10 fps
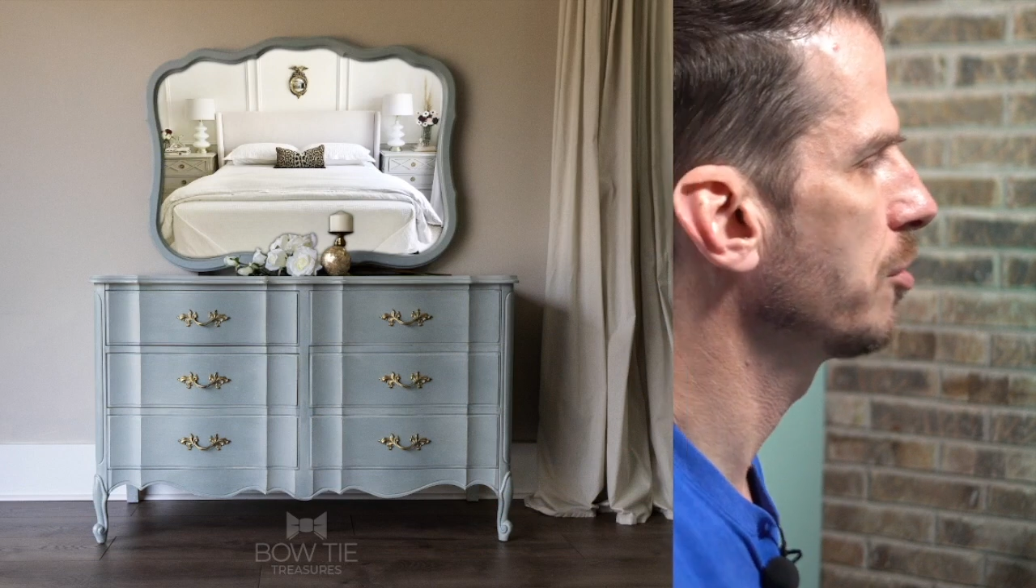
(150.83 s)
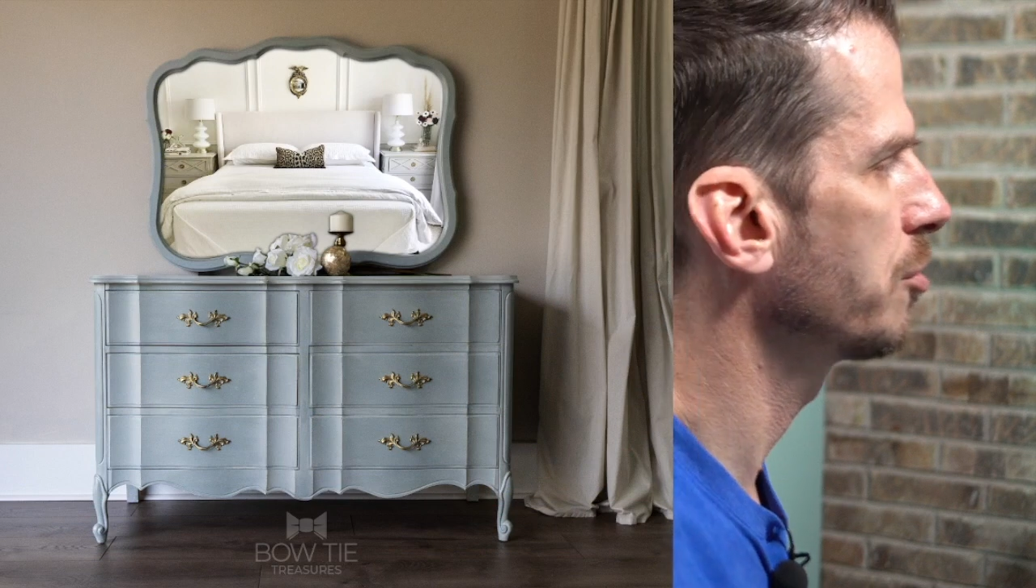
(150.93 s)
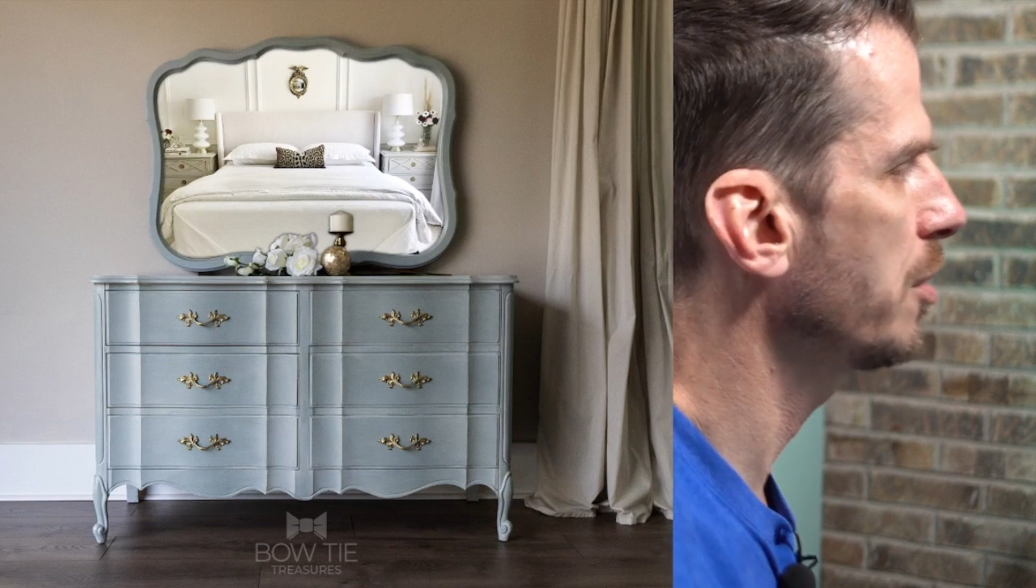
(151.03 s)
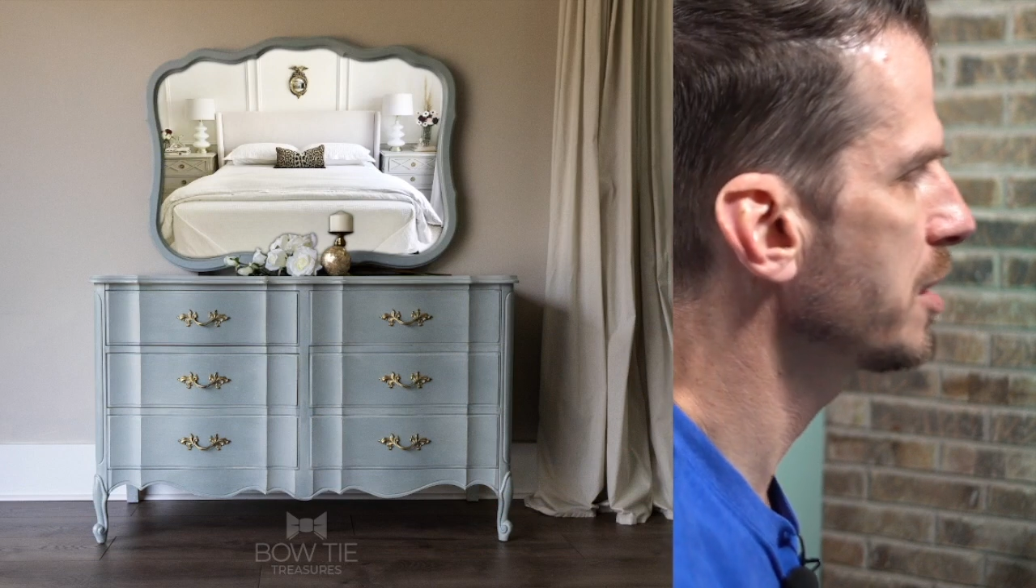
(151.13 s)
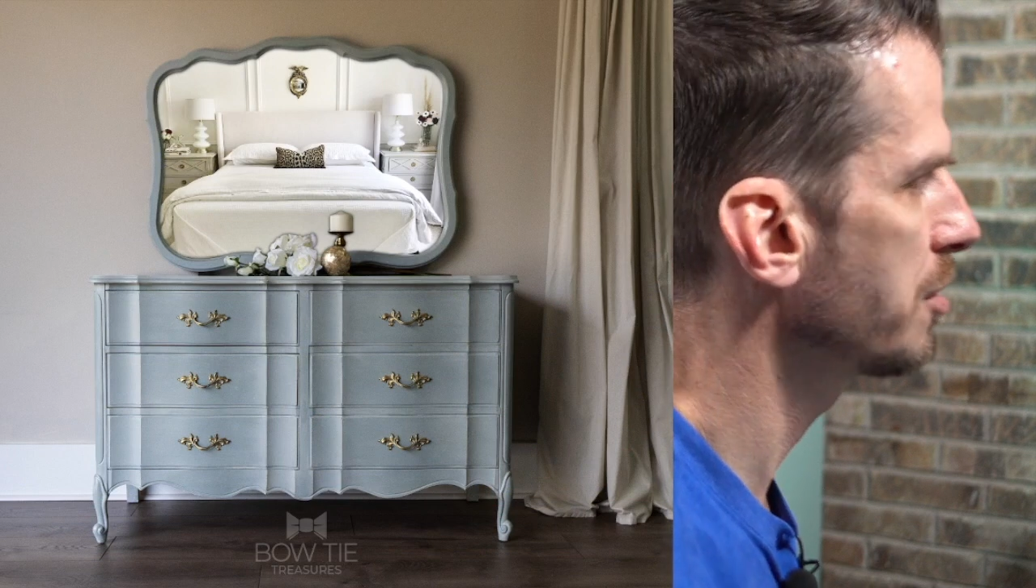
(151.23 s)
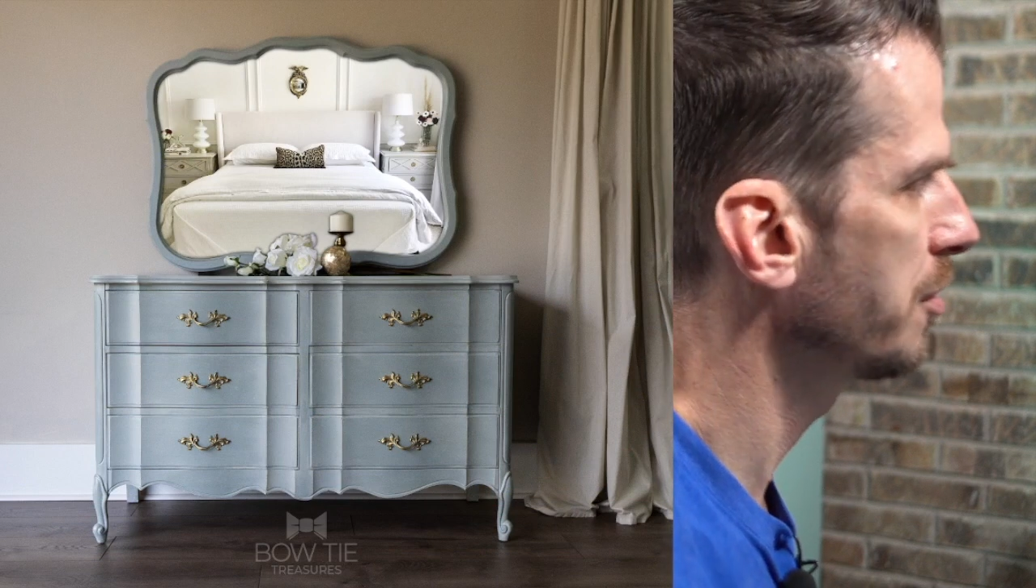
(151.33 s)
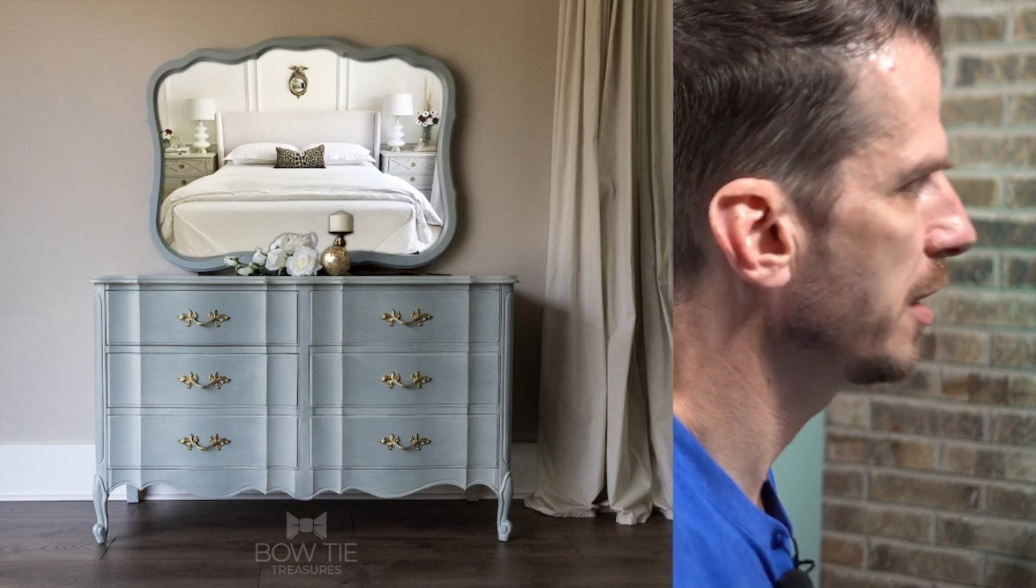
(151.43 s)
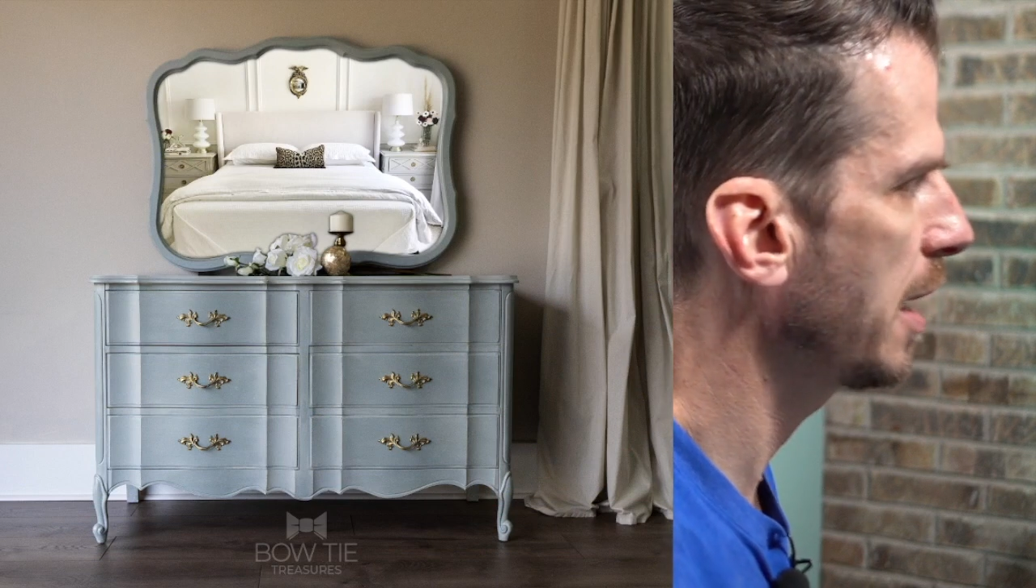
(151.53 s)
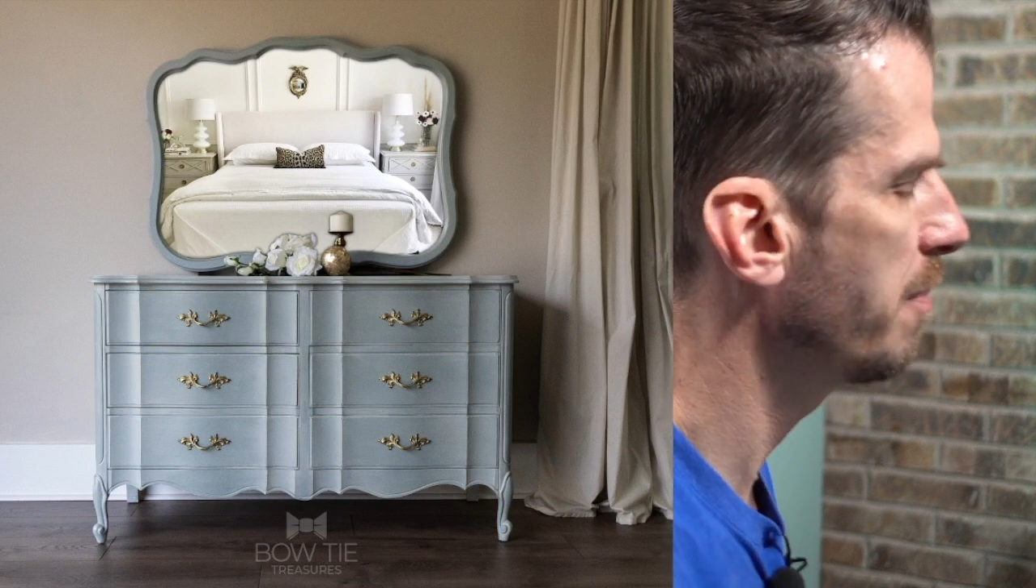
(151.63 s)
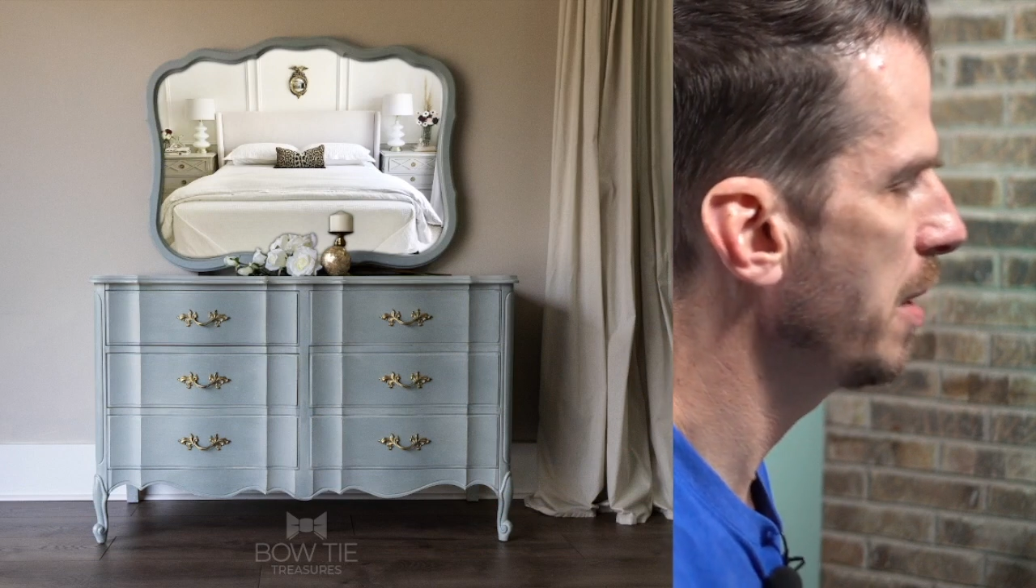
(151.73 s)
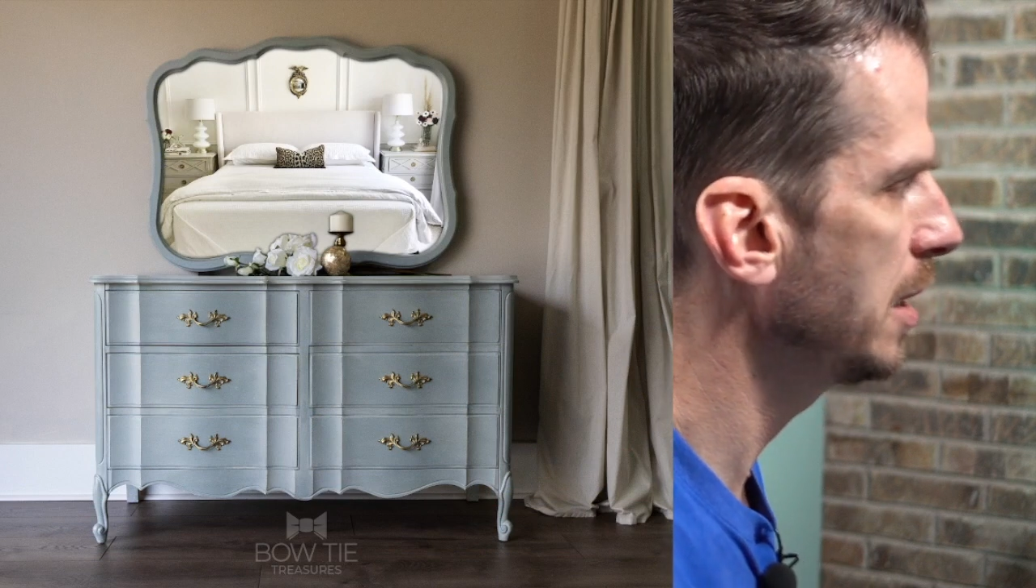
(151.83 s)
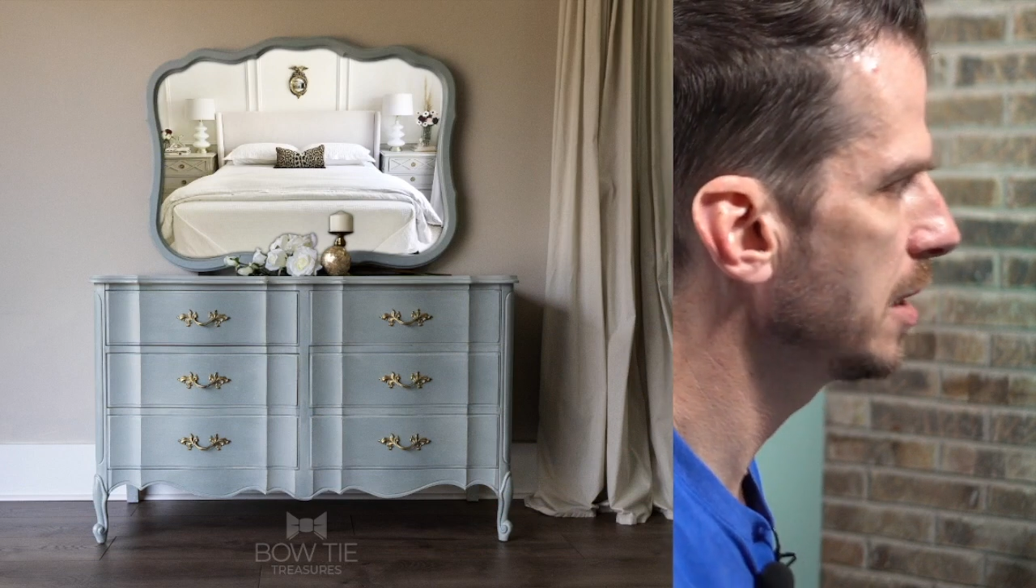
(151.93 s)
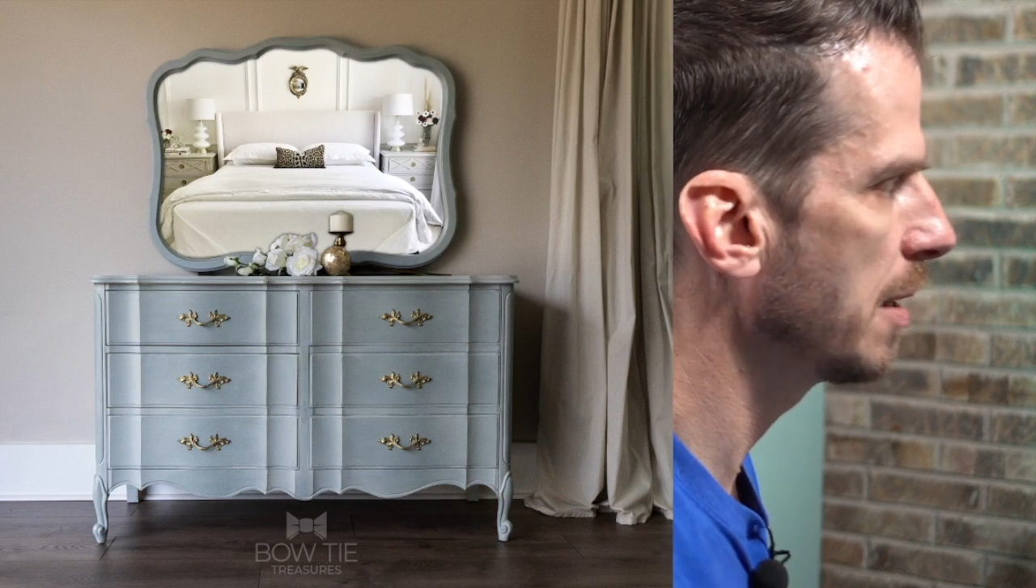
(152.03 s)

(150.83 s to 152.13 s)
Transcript: dresser that I painted.